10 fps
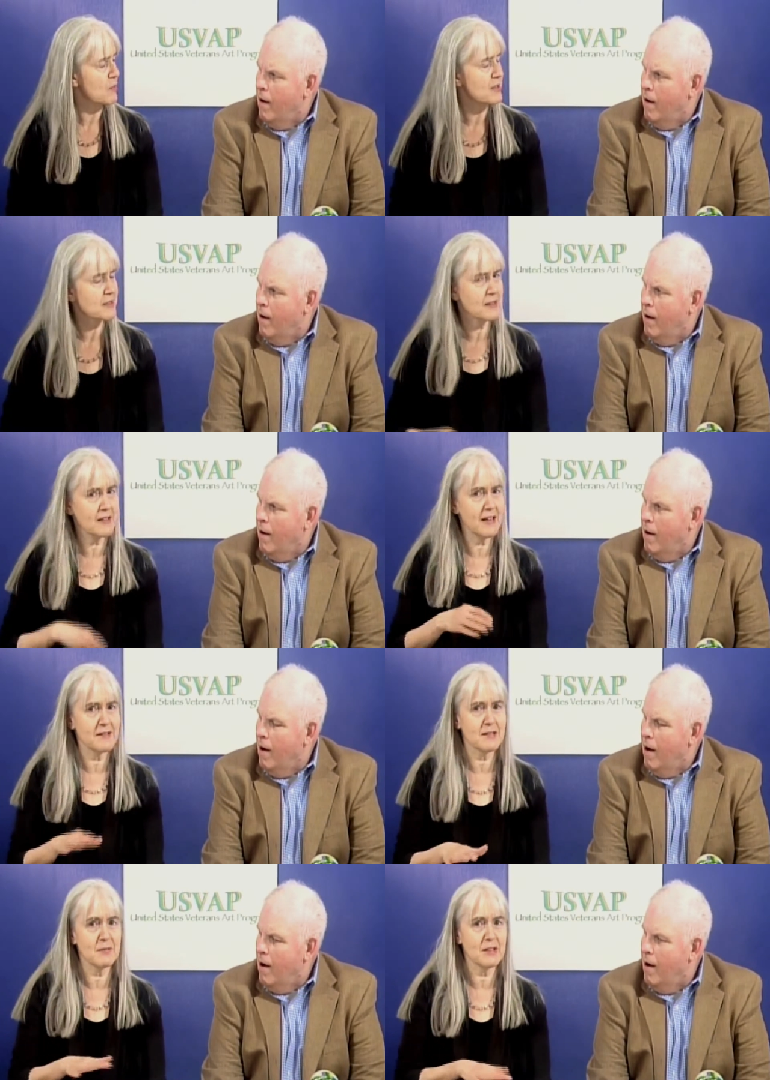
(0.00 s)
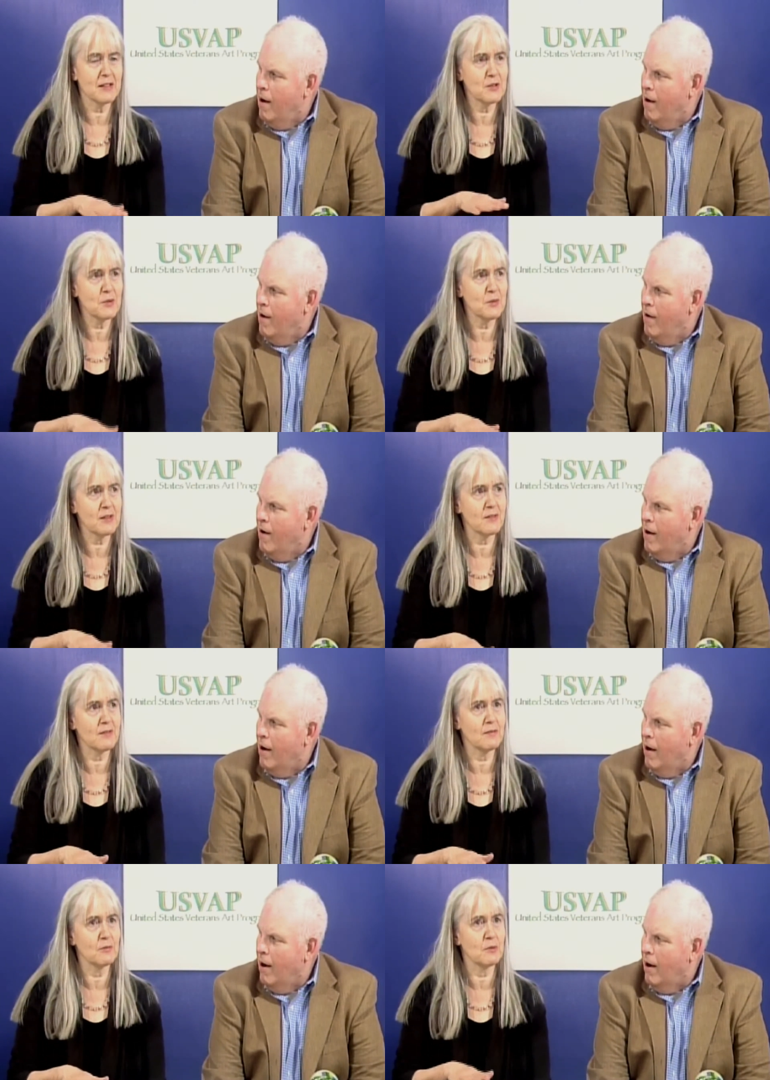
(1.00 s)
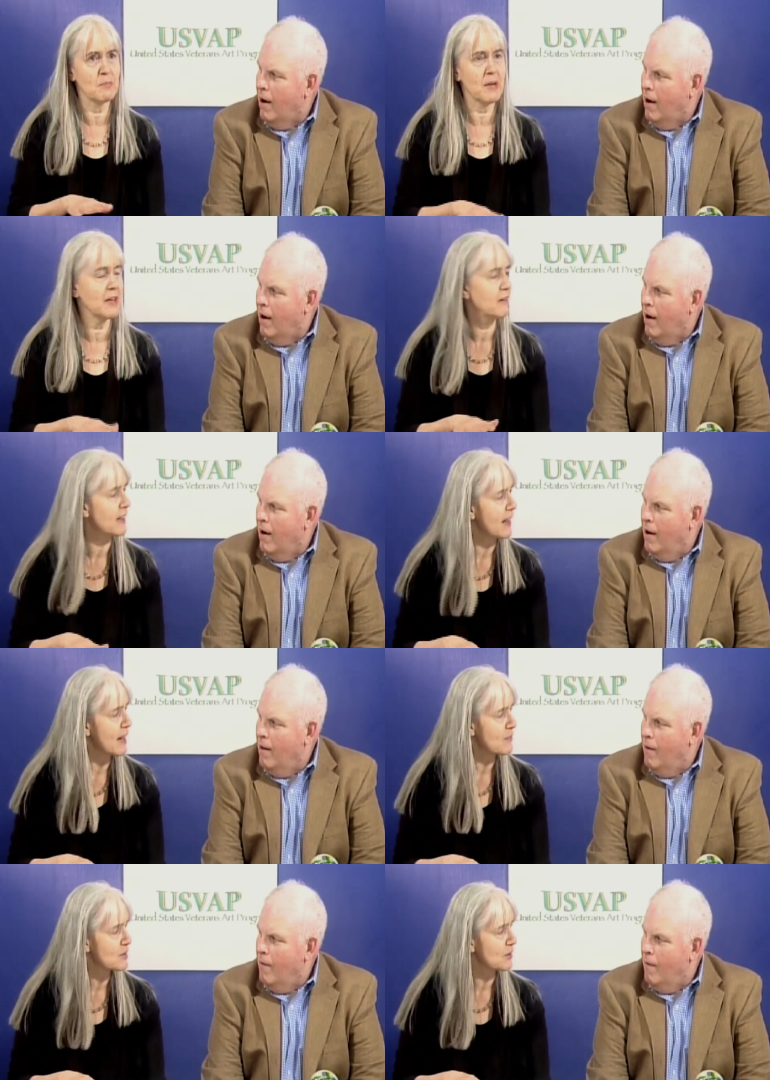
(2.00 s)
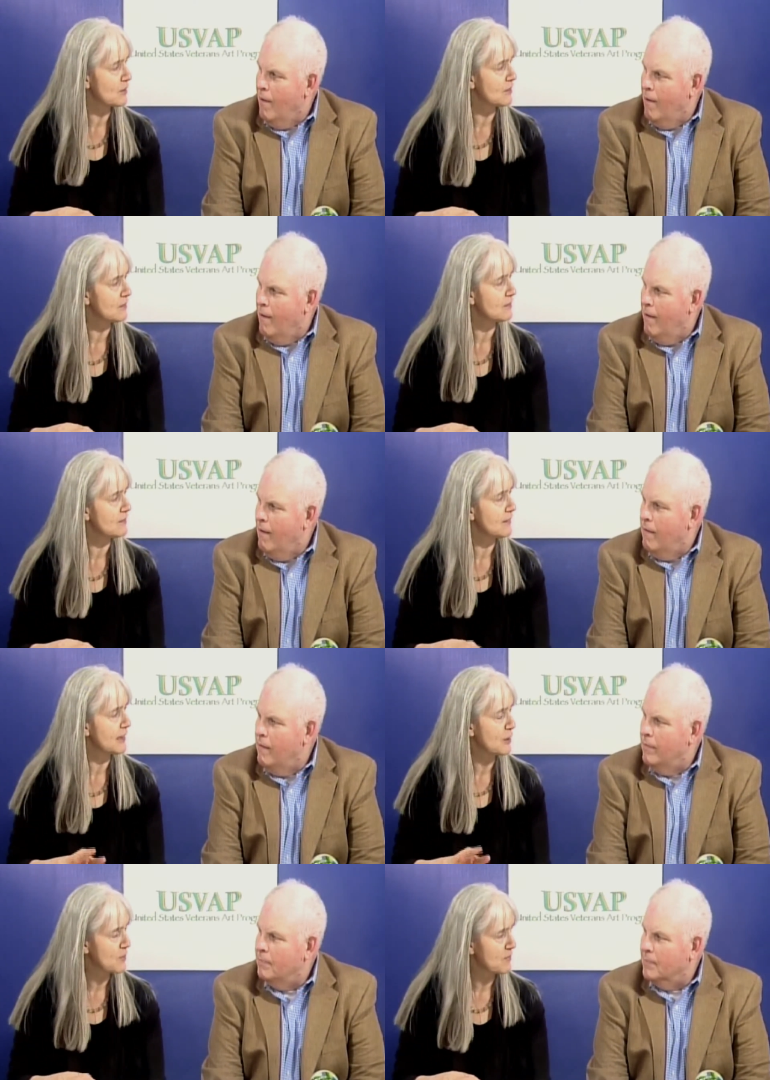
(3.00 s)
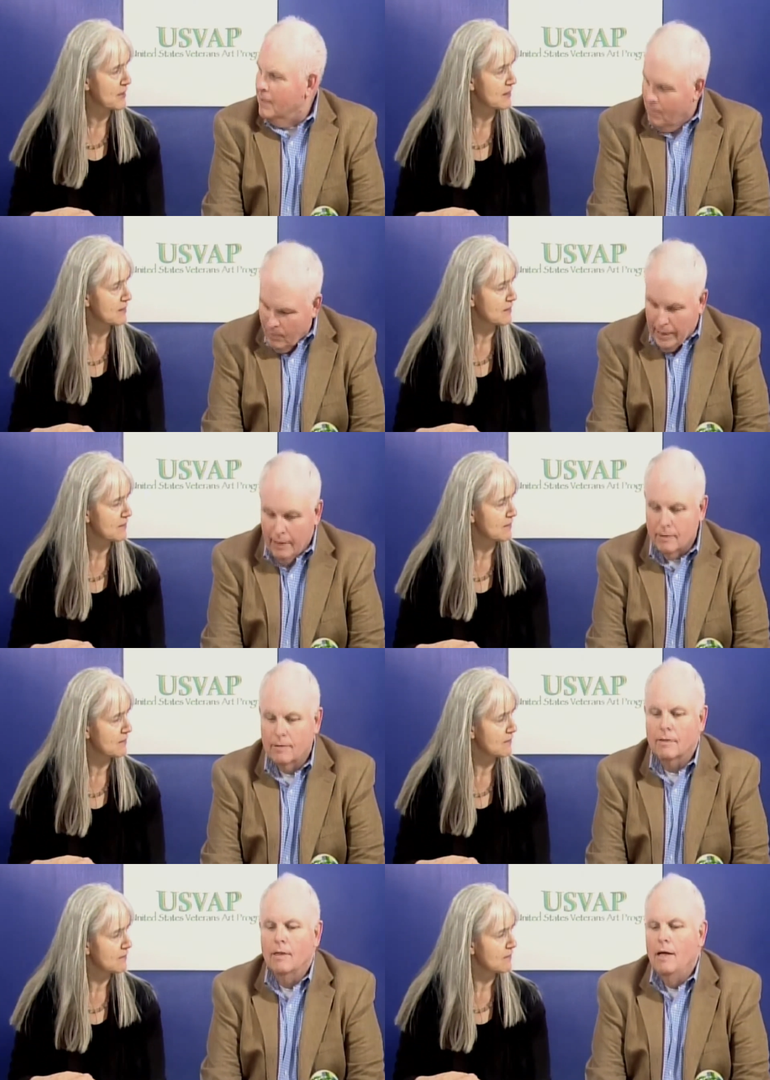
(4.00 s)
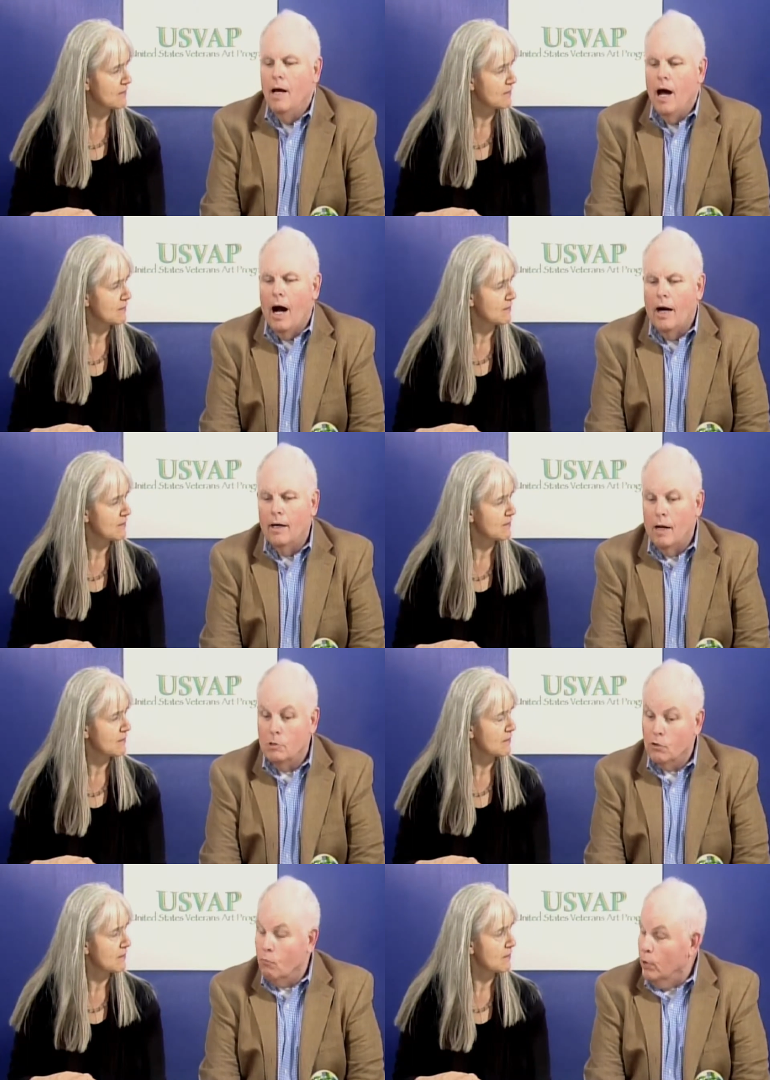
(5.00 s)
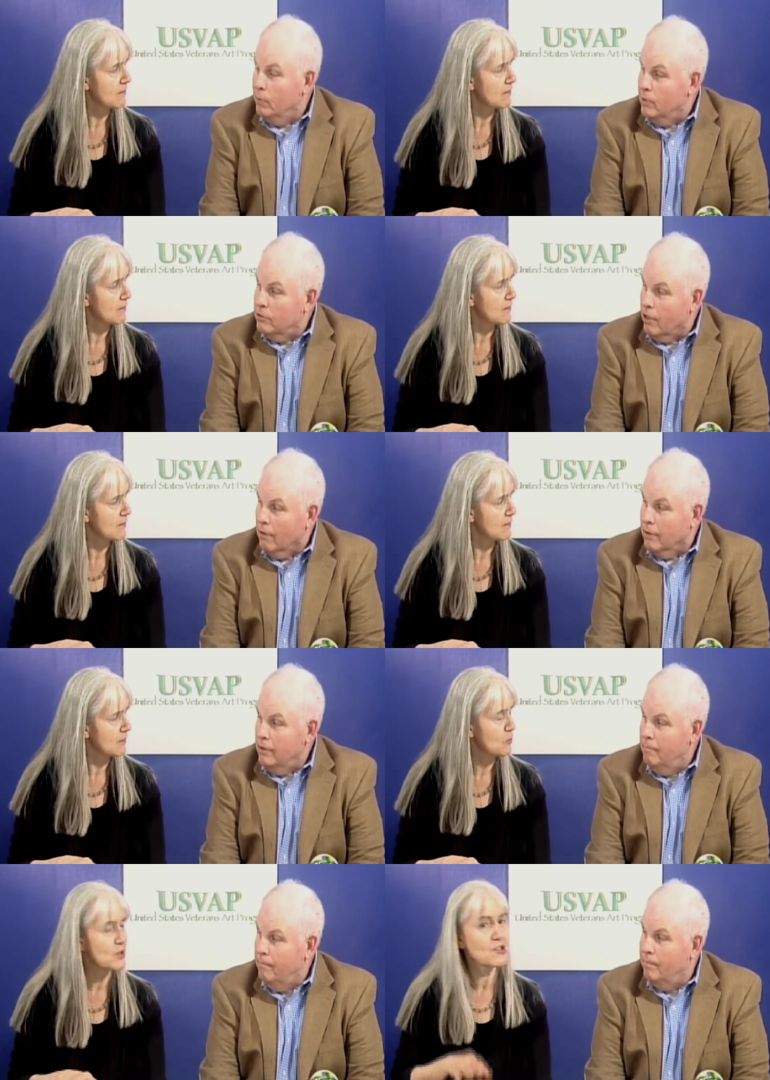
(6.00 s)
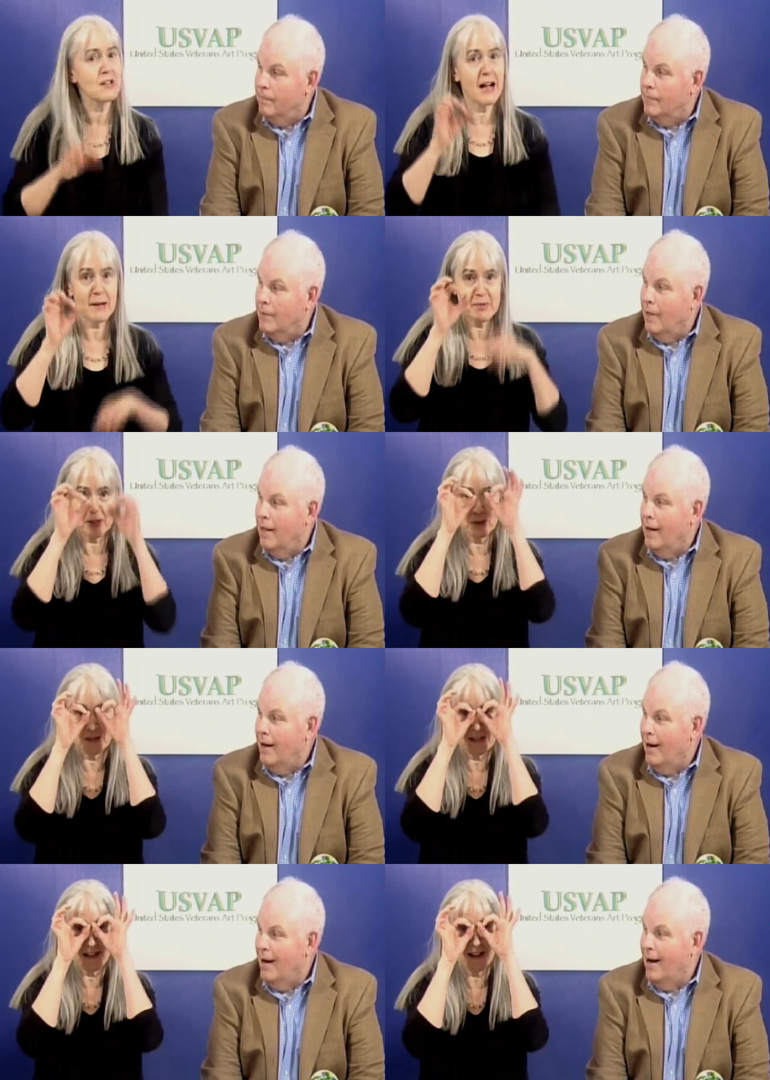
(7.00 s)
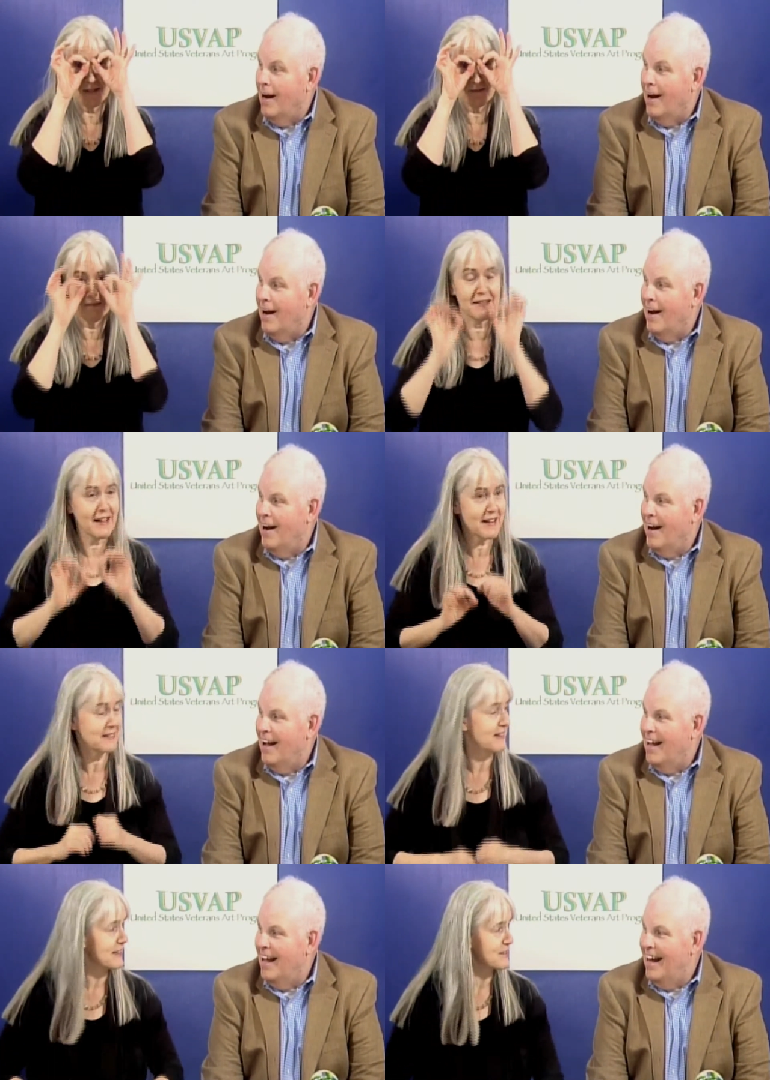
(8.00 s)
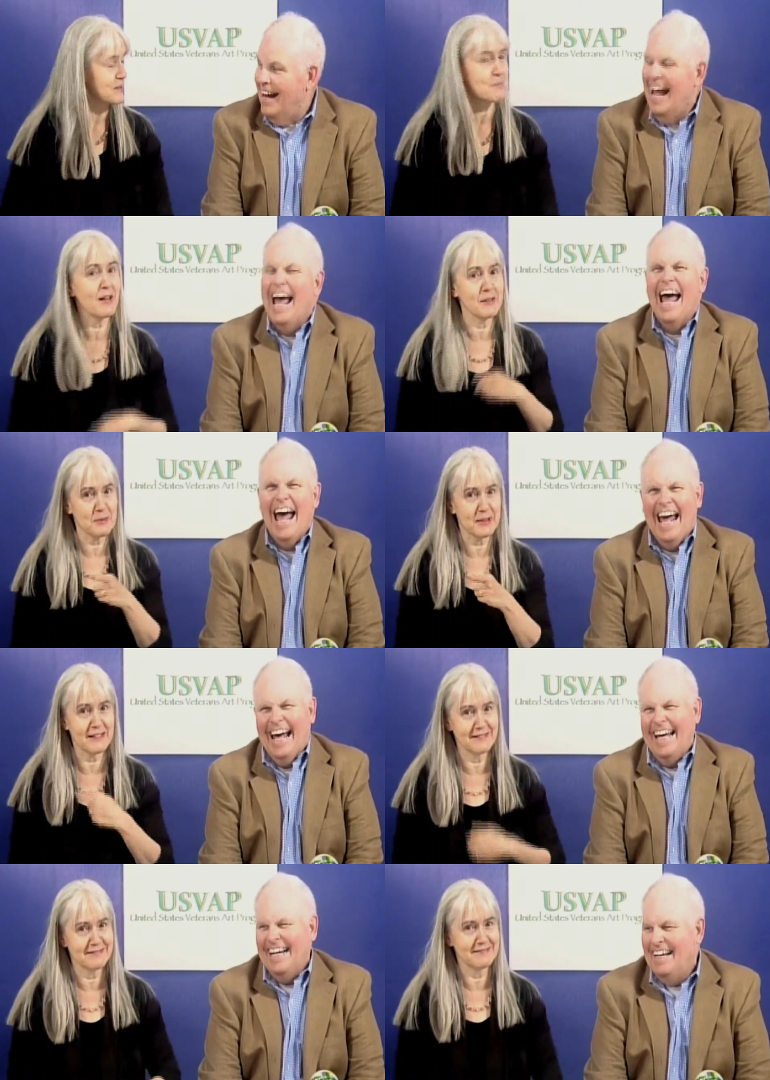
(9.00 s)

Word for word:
Speaker 1: was. It had something to do with repairing optical equipment.
Speaker 2: Yes. I was a 41 Charlie.
Speaker 1: Which optical is not the eyeglasses, by the way.